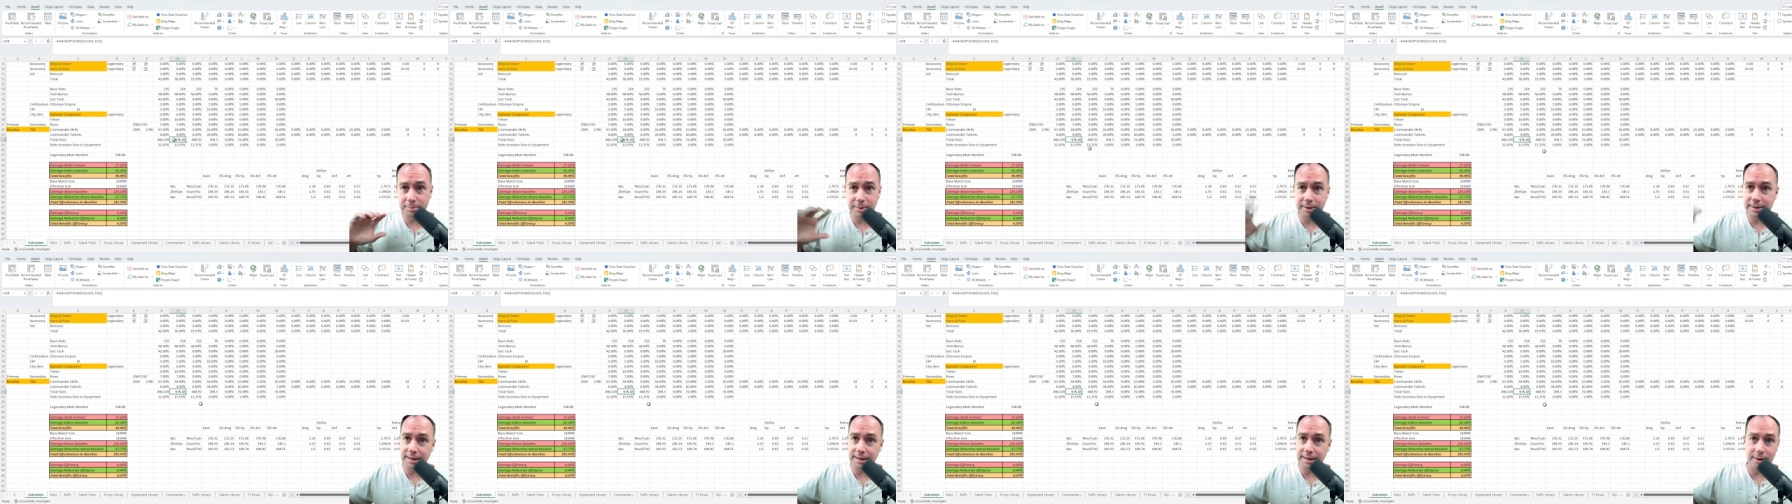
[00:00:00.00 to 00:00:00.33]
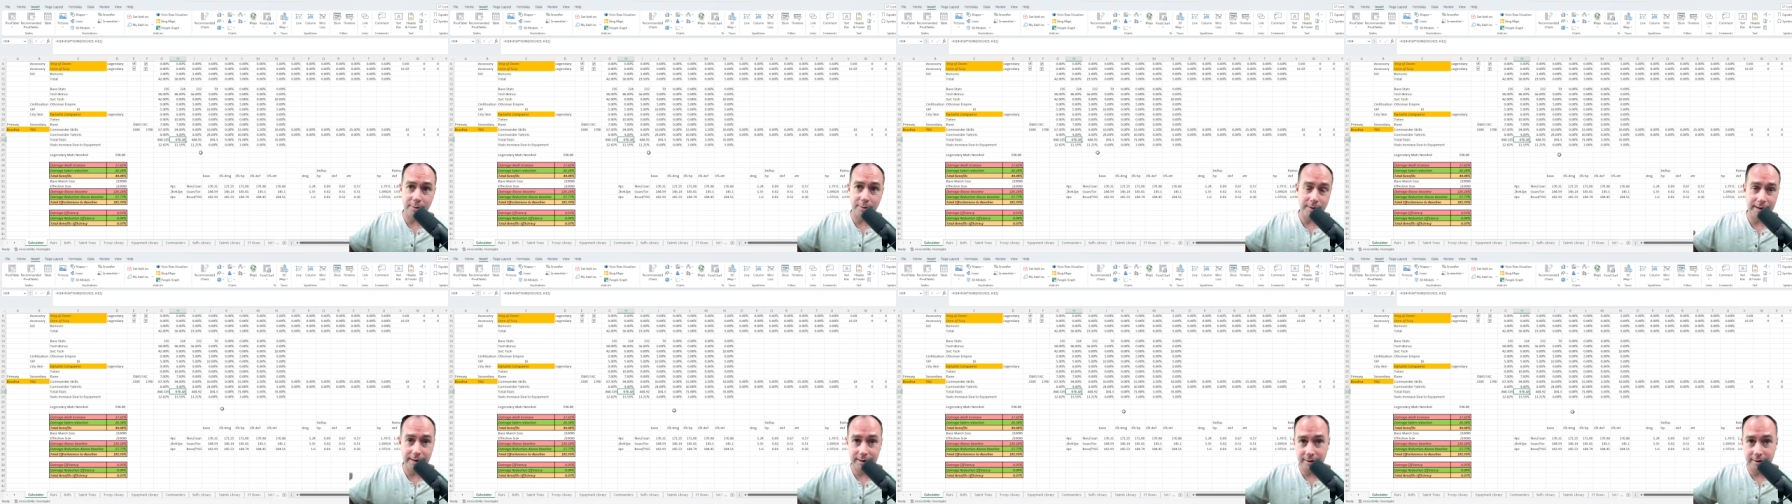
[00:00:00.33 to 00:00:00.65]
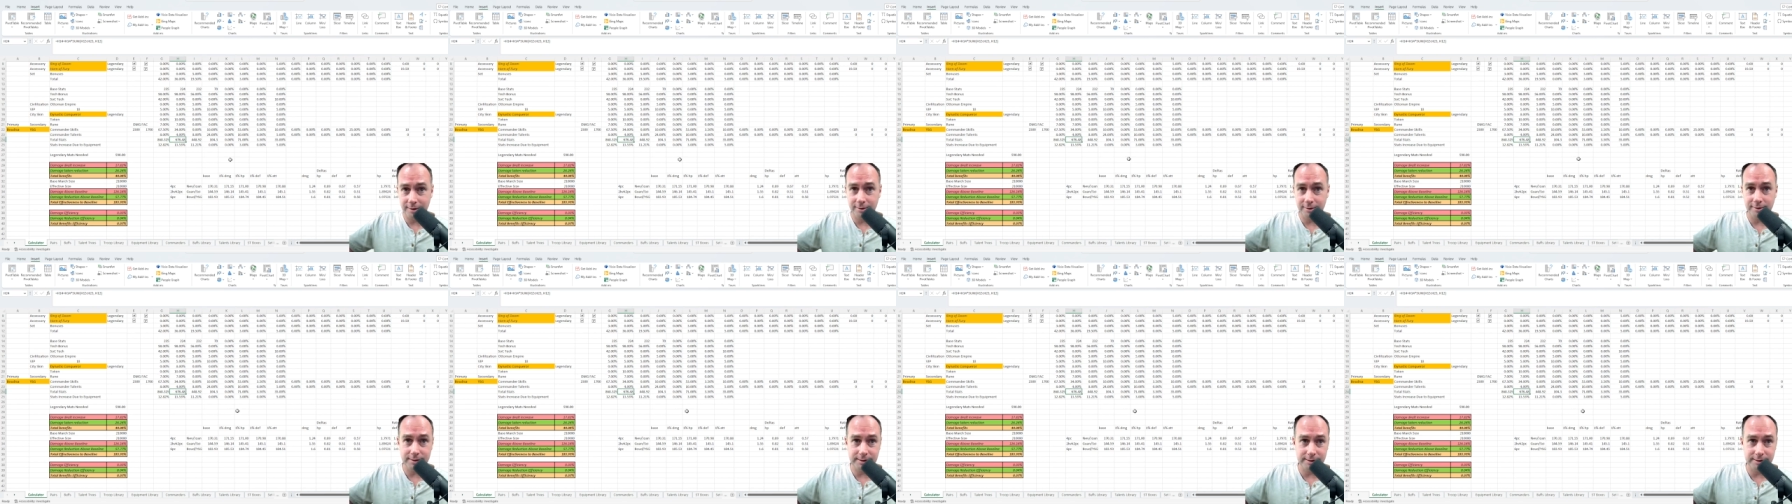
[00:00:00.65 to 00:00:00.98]
But anyway,
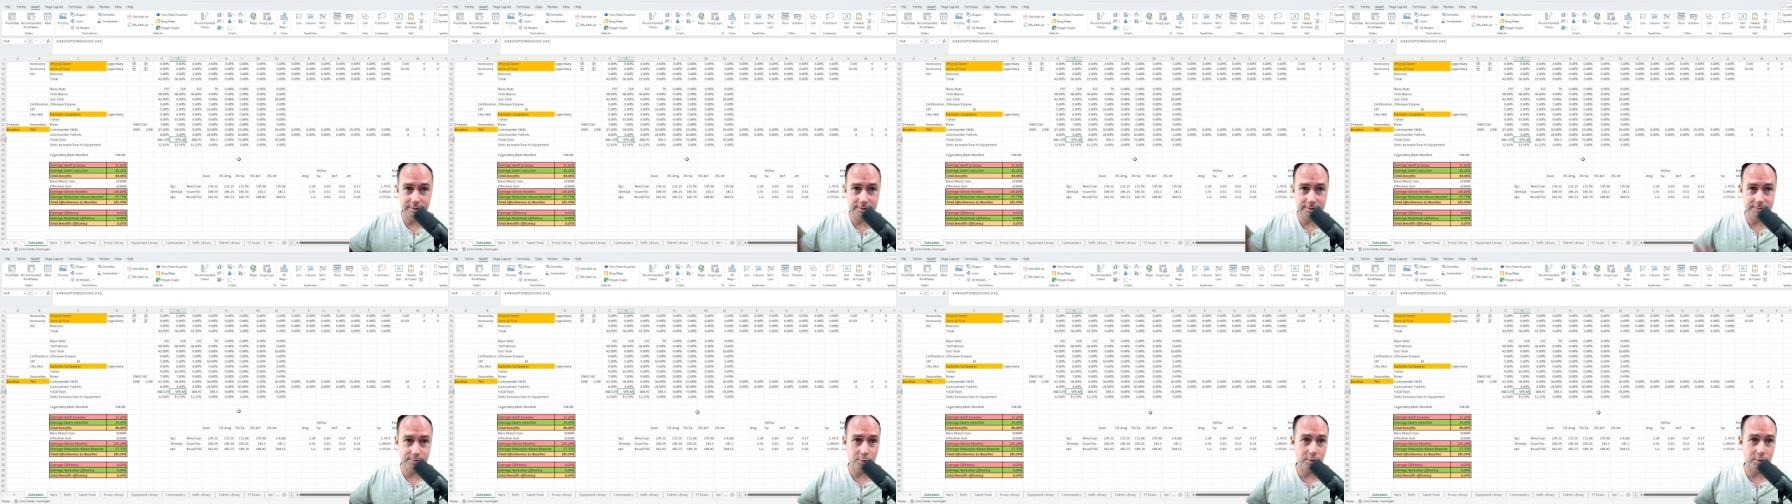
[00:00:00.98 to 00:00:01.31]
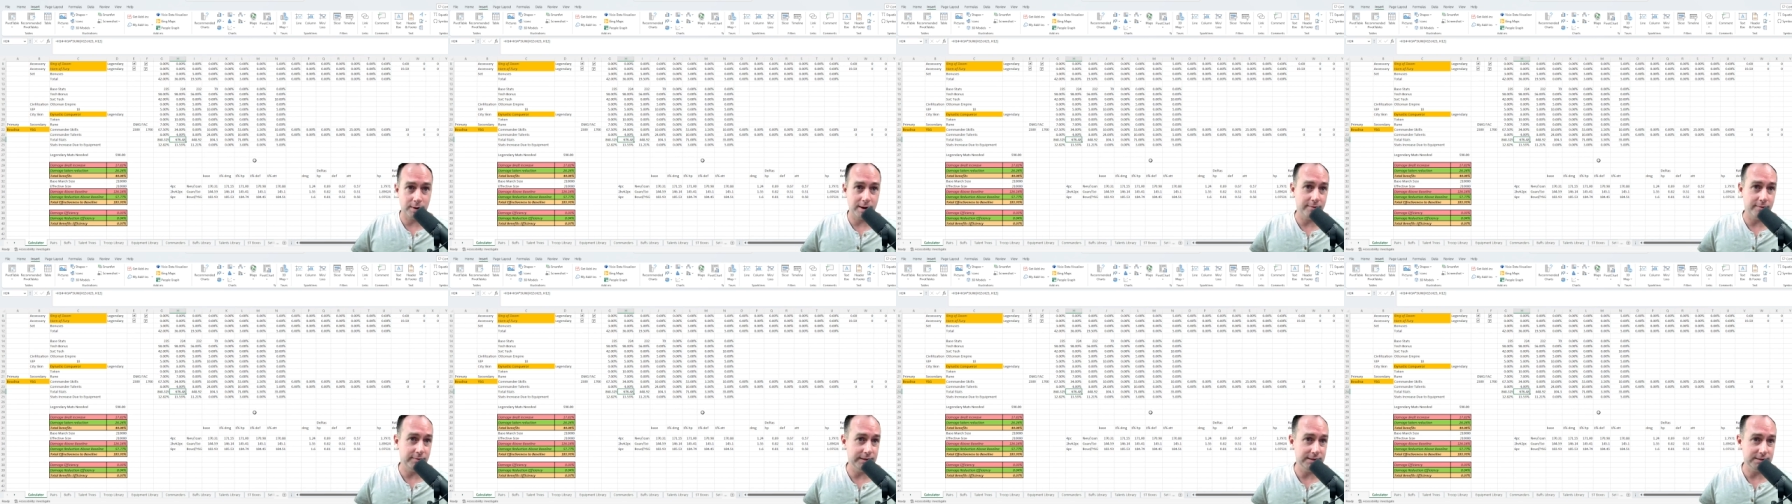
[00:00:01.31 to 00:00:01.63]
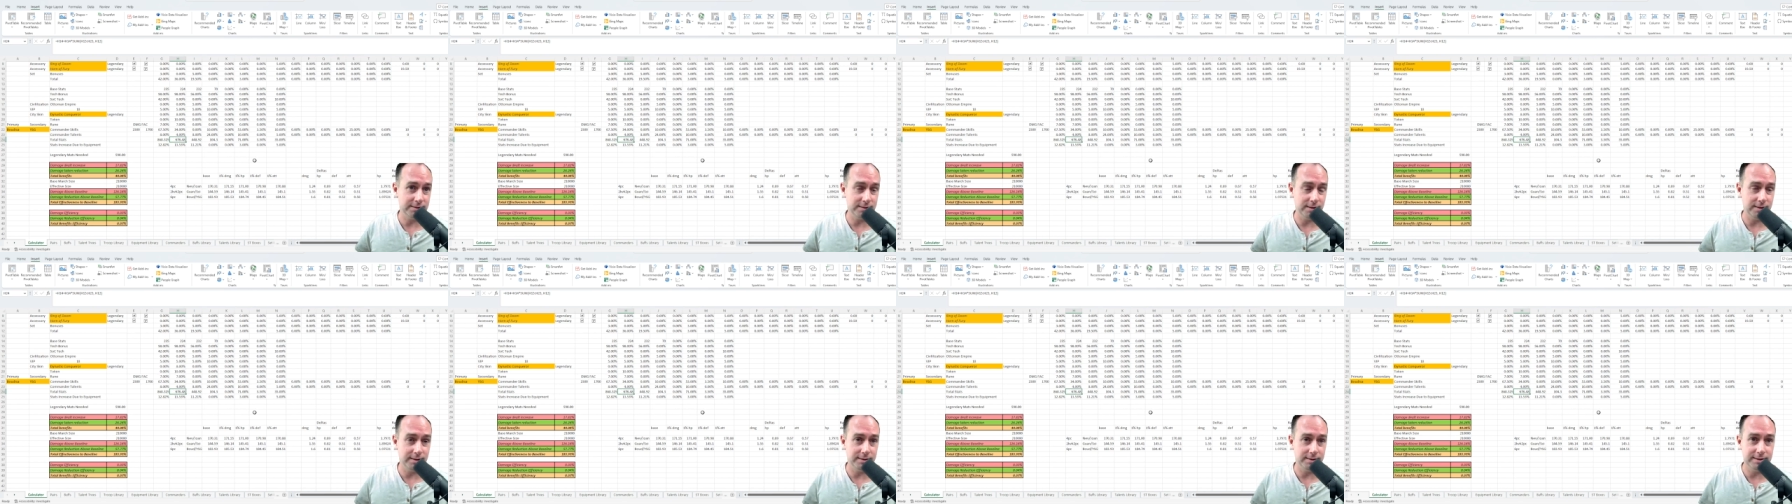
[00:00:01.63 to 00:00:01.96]
here here's more
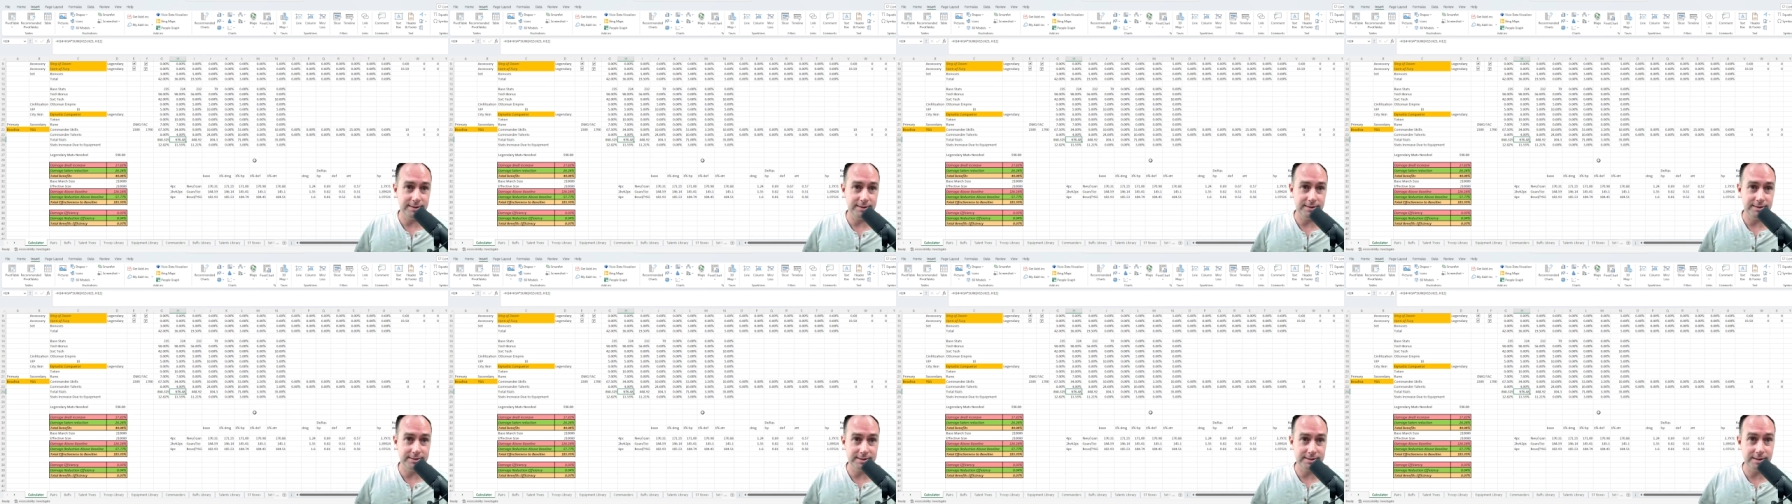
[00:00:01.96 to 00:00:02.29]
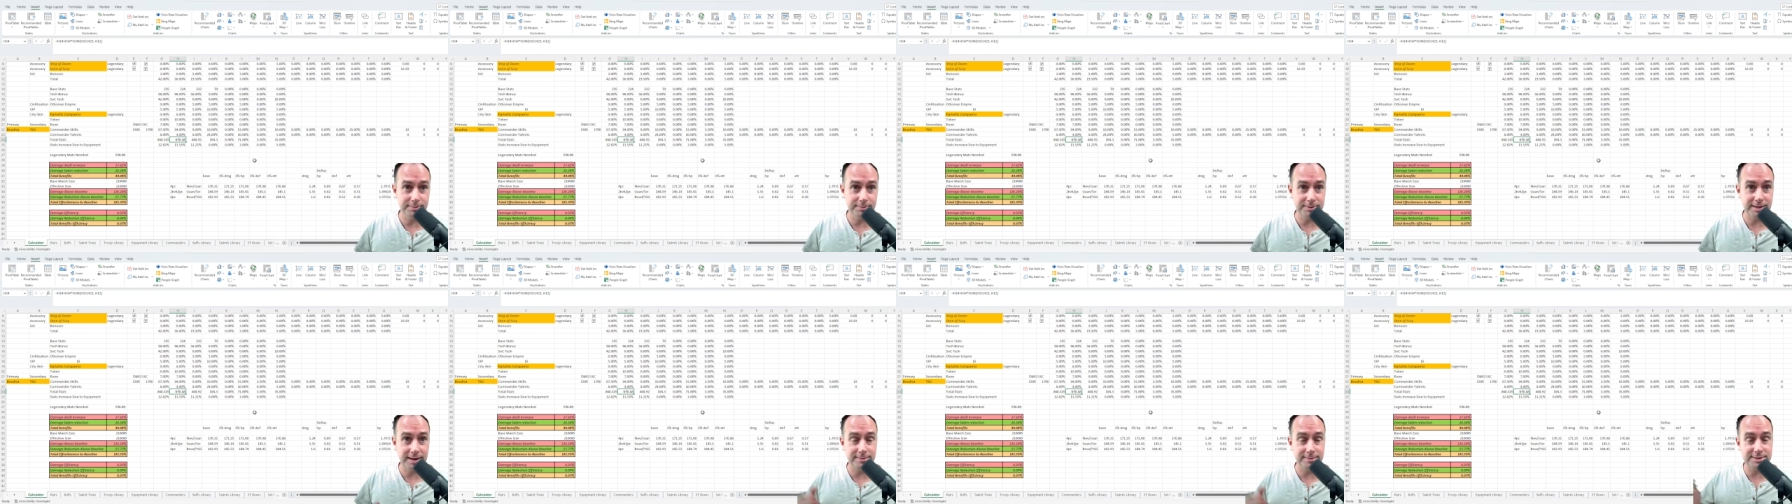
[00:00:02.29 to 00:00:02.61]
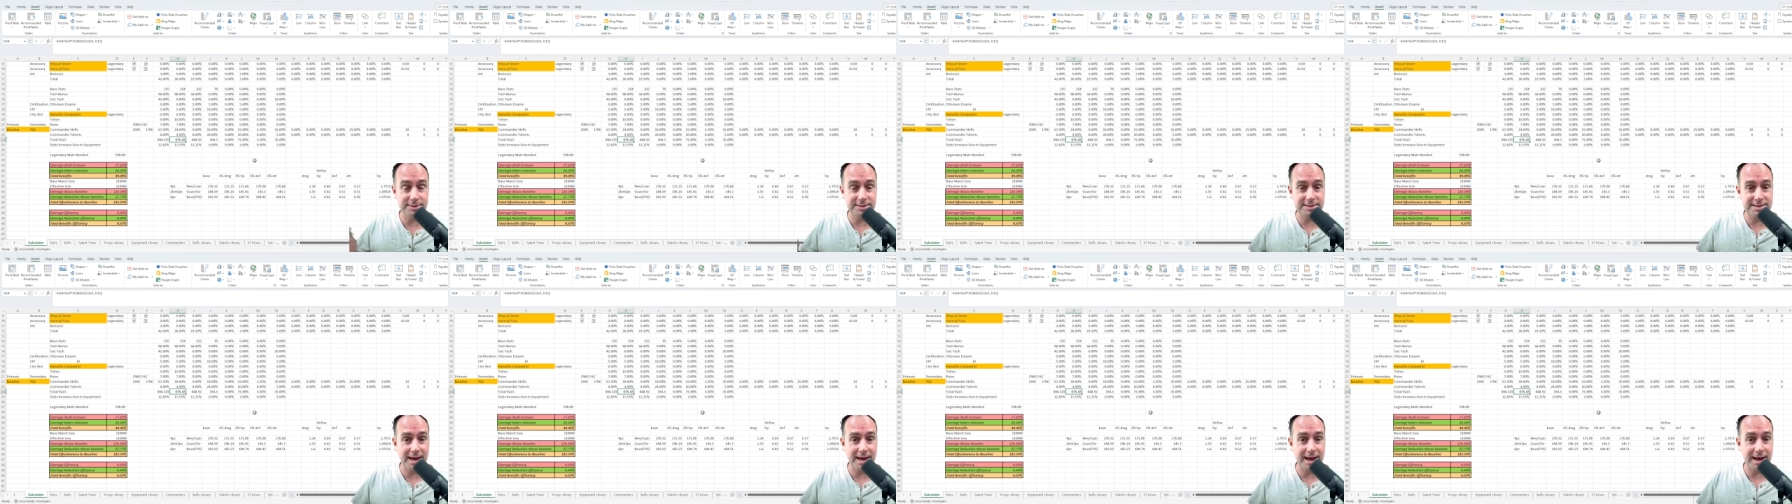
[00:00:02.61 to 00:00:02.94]
evidence uh, that
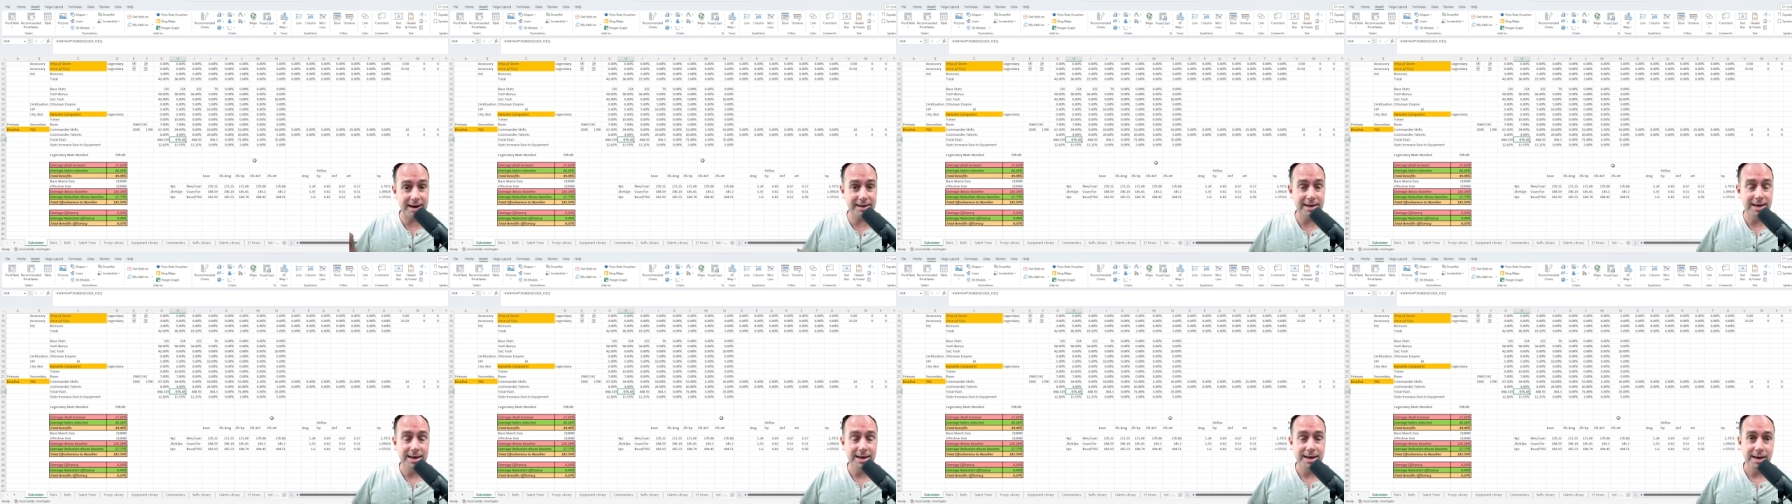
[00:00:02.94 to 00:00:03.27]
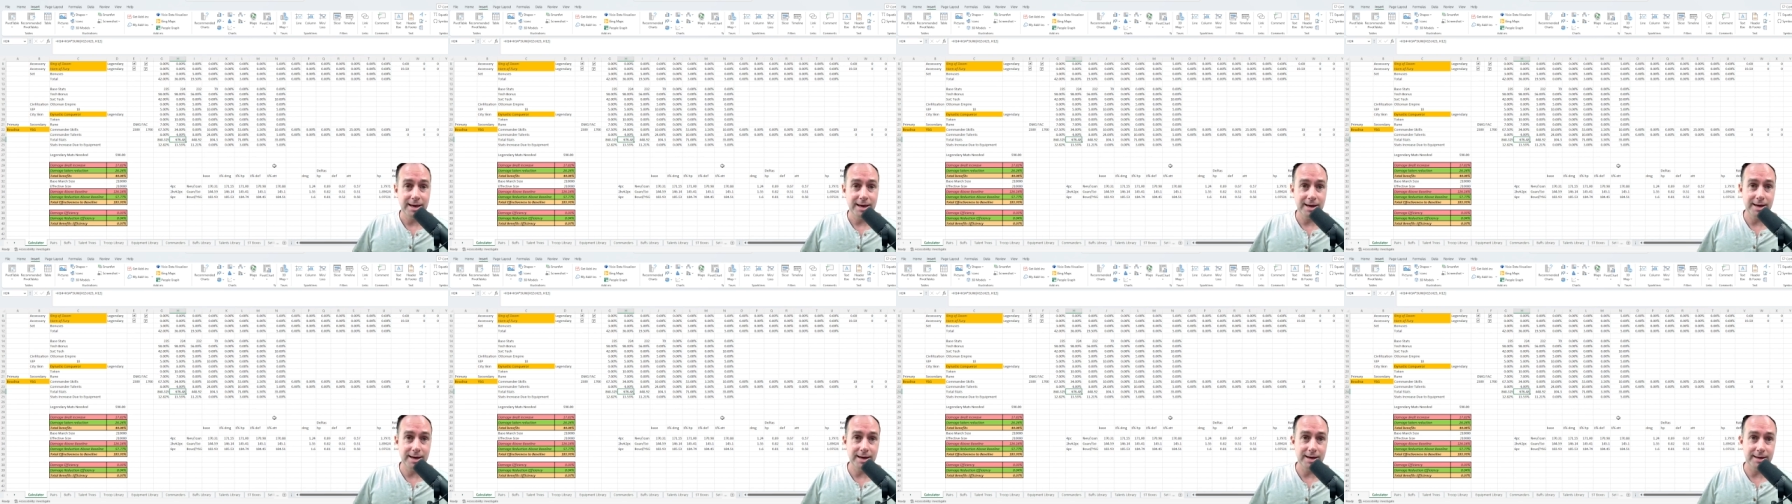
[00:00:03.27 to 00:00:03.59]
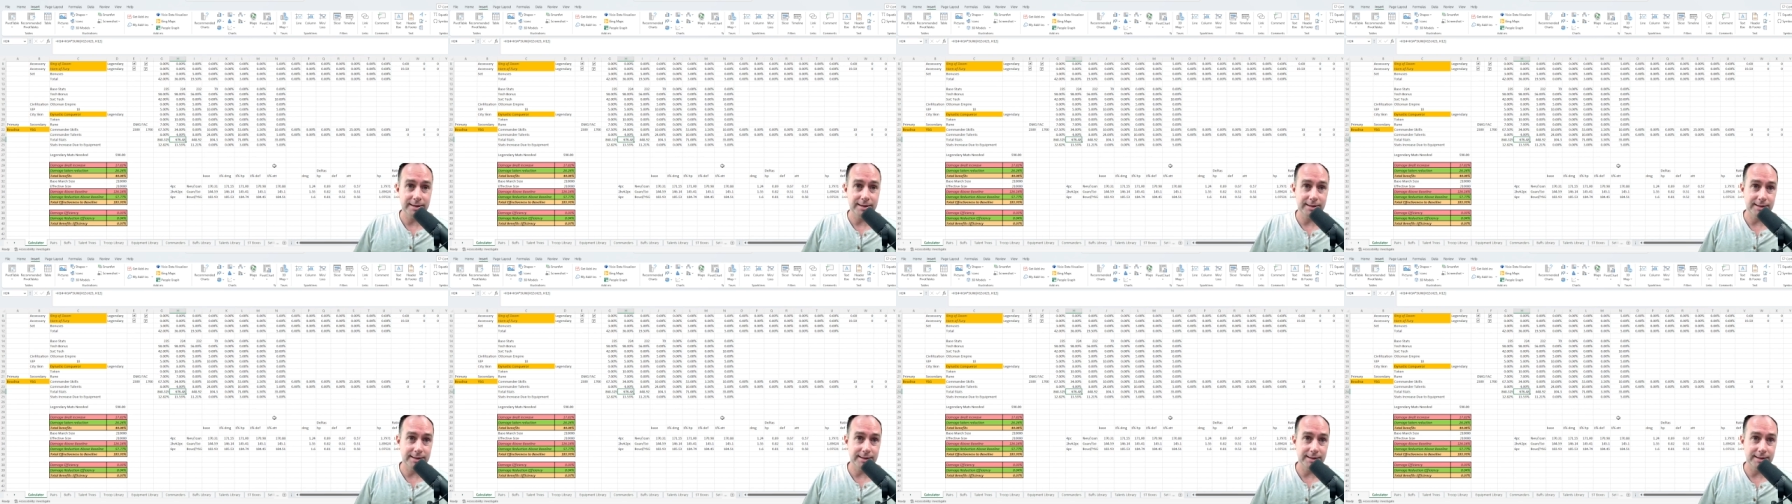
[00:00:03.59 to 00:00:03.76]
sometimes attack uh,